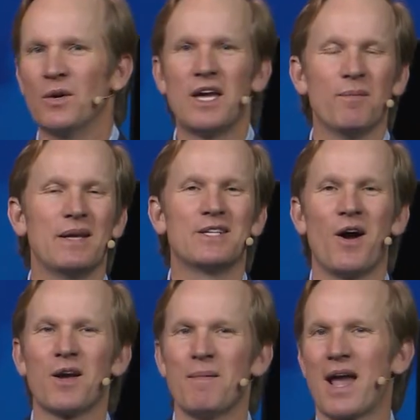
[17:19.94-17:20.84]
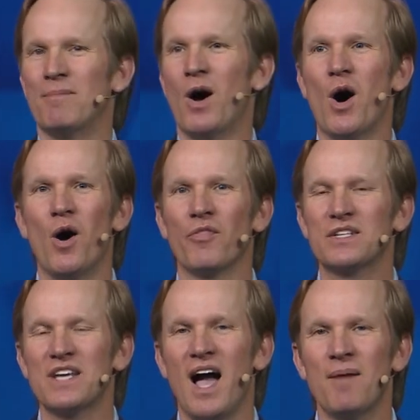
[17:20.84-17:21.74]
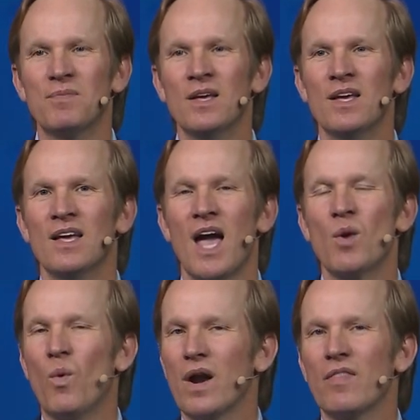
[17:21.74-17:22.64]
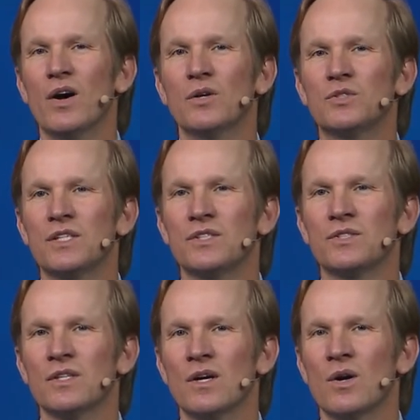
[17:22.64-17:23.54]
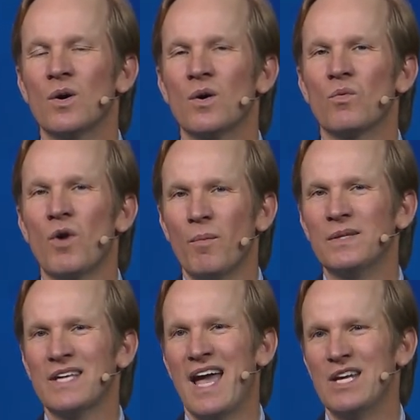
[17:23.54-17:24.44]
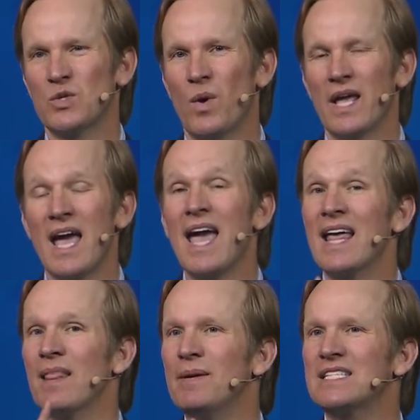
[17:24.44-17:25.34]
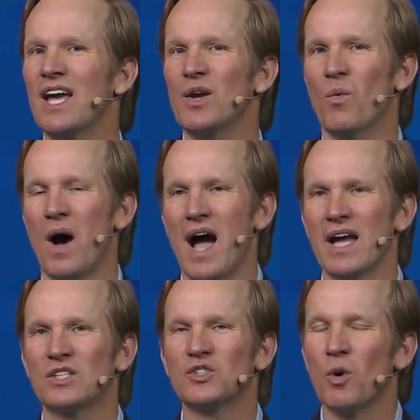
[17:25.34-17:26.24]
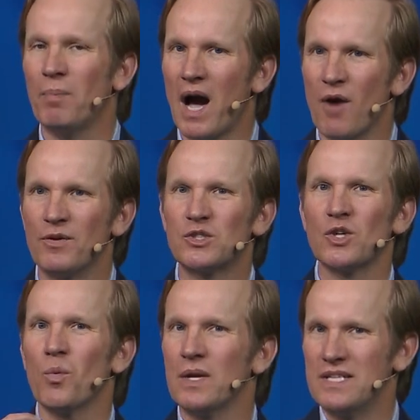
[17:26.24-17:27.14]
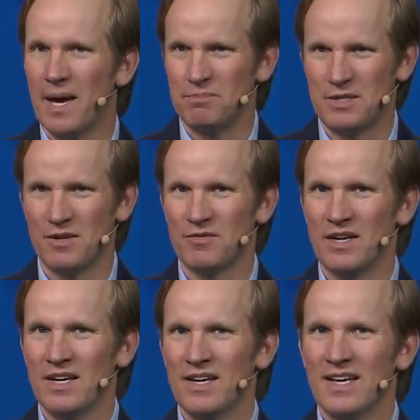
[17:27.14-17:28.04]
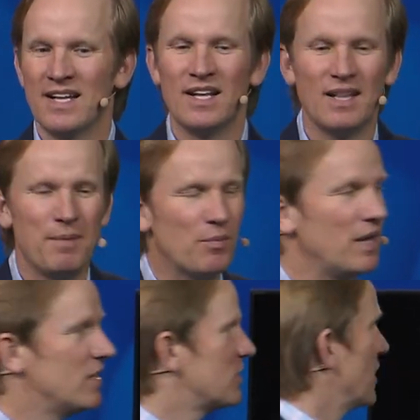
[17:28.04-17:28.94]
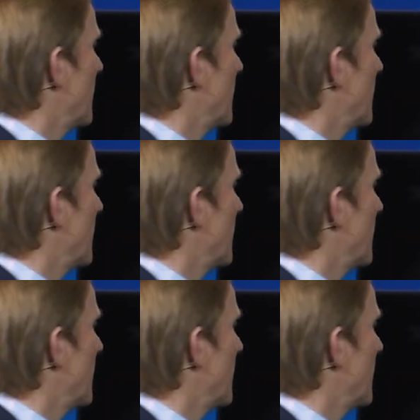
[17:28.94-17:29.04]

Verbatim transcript: hear me talk about them all the time. And one of those is Romans 8 28. And let me tell you why it's so powerful, it's so redemptive. Let, let me read it to